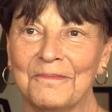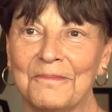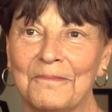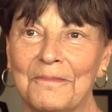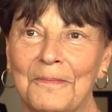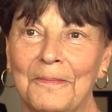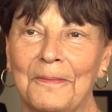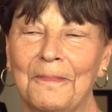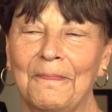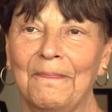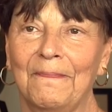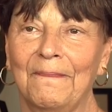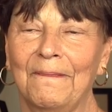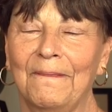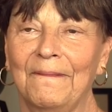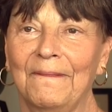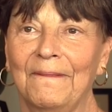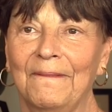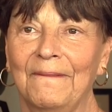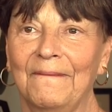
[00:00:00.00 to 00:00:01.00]
Was there a
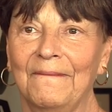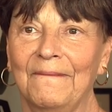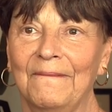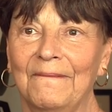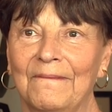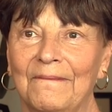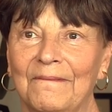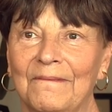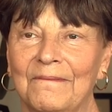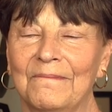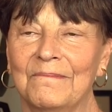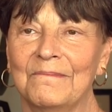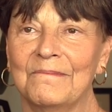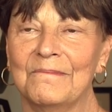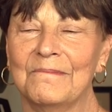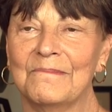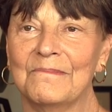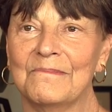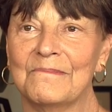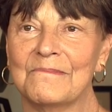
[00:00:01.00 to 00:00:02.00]
time that you
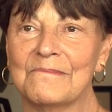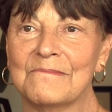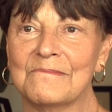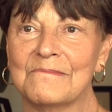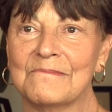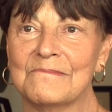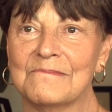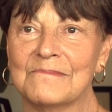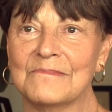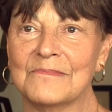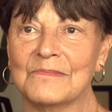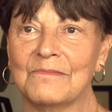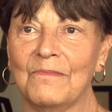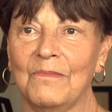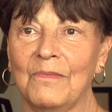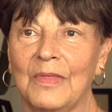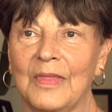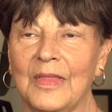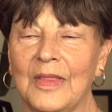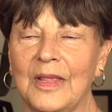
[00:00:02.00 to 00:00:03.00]
remember
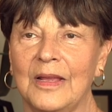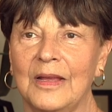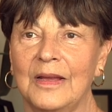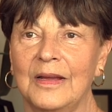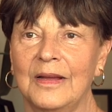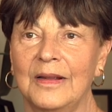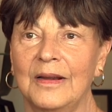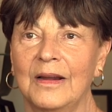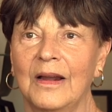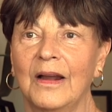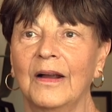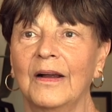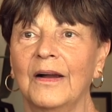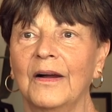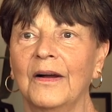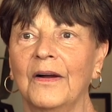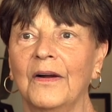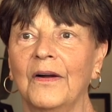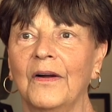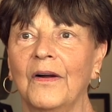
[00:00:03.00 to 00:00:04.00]
where uh,
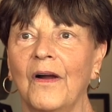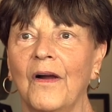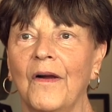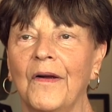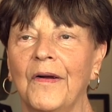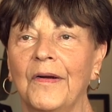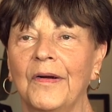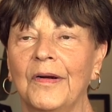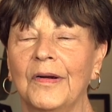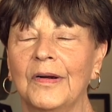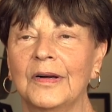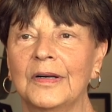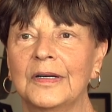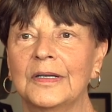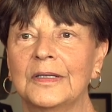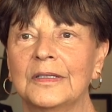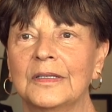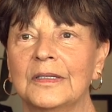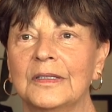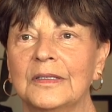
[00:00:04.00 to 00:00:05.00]
women started
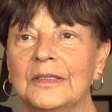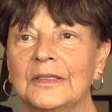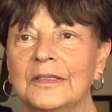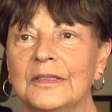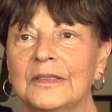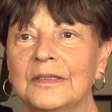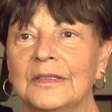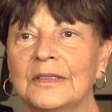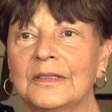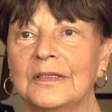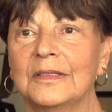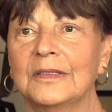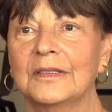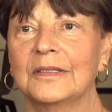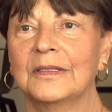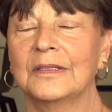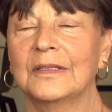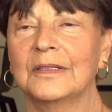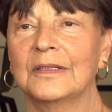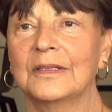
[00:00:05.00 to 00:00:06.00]
wearing um,
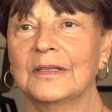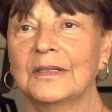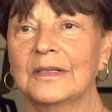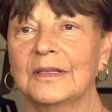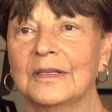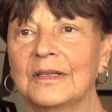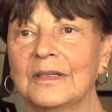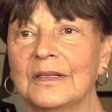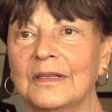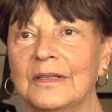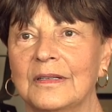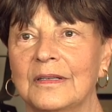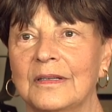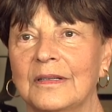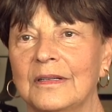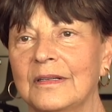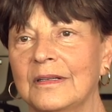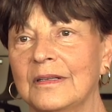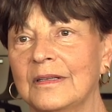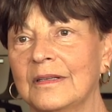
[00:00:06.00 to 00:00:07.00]

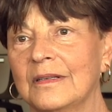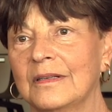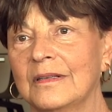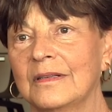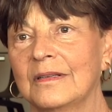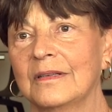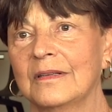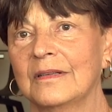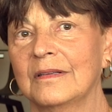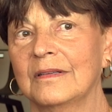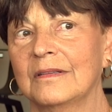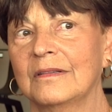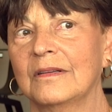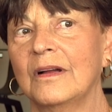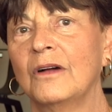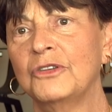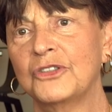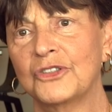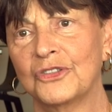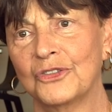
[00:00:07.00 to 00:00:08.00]
talesim?
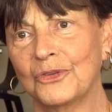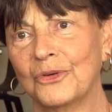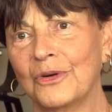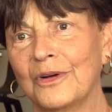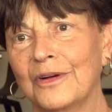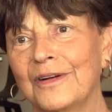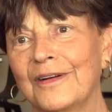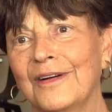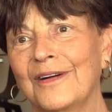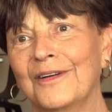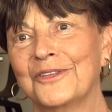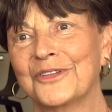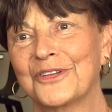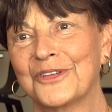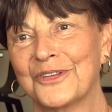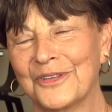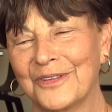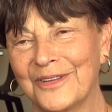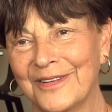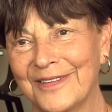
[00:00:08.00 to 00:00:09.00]
Oh sure, oh sure.
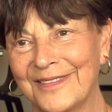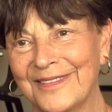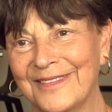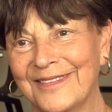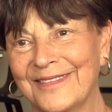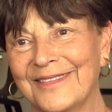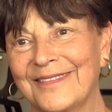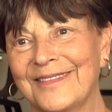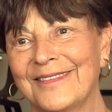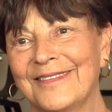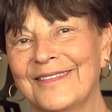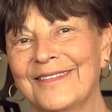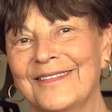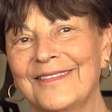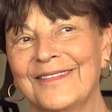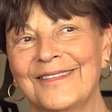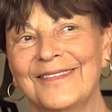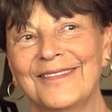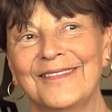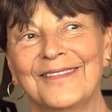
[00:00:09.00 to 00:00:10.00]
When was that?
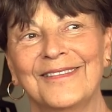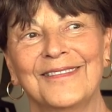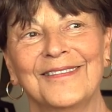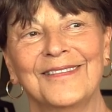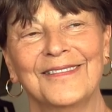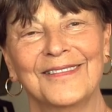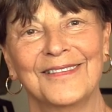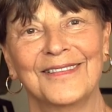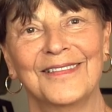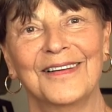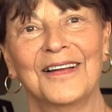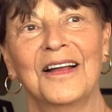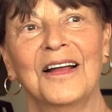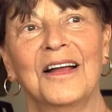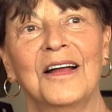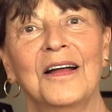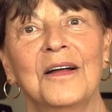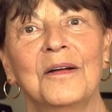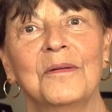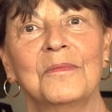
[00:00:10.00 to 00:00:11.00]

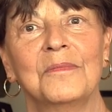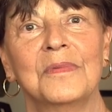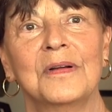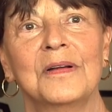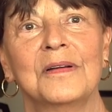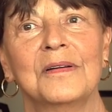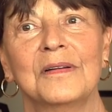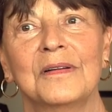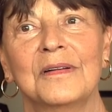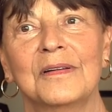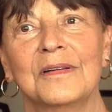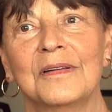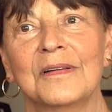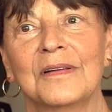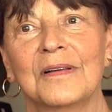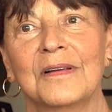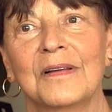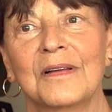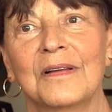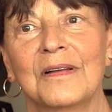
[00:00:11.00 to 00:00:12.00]
Um, and, and
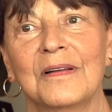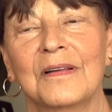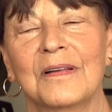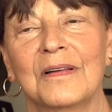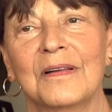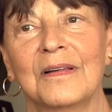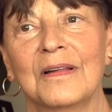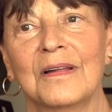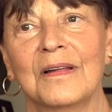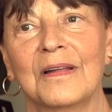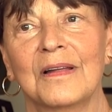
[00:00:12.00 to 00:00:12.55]
also being counted